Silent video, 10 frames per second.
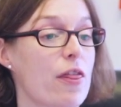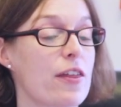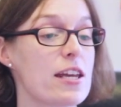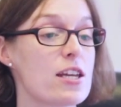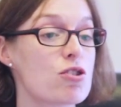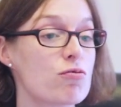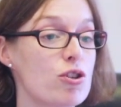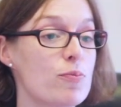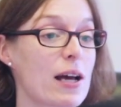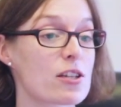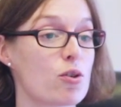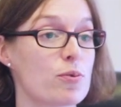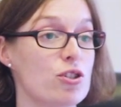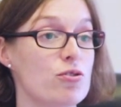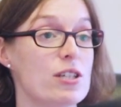the group has an
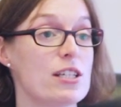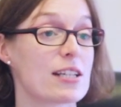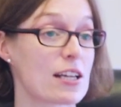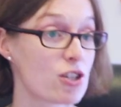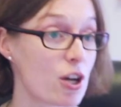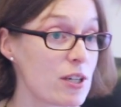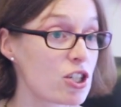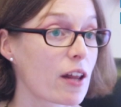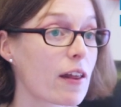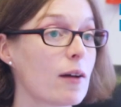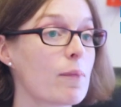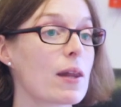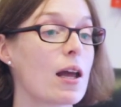opportunity to get to know each other,